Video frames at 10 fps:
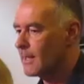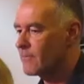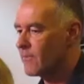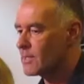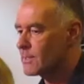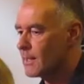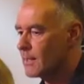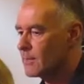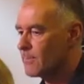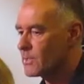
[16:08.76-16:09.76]

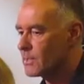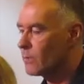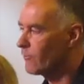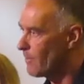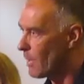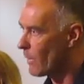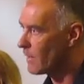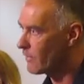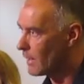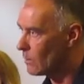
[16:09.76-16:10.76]
investigated myself and my
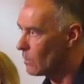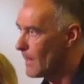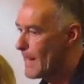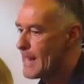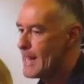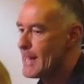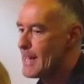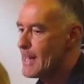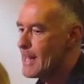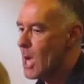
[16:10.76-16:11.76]
wife Gail,
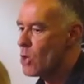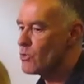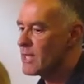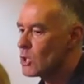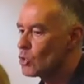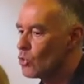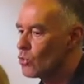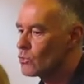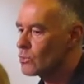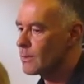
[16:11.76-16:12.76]
how they
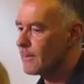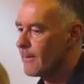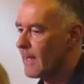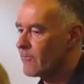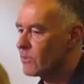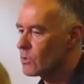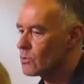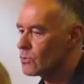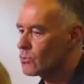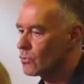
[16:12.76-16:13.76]
used
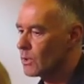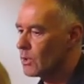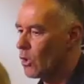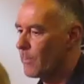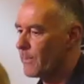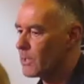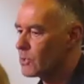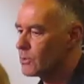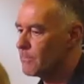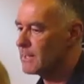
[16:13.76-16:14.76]
evidence during the
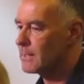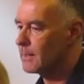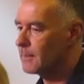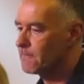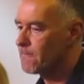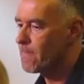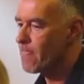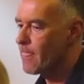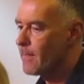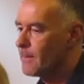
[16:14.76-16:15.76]
Operation Median
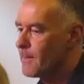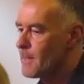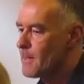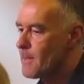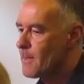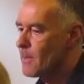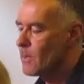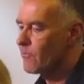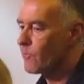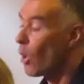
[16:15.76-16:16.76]

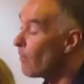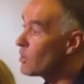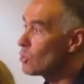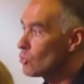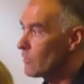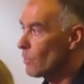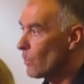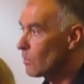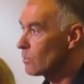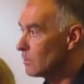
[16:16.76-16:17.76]
from the News of the
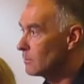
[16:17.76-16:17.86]
World.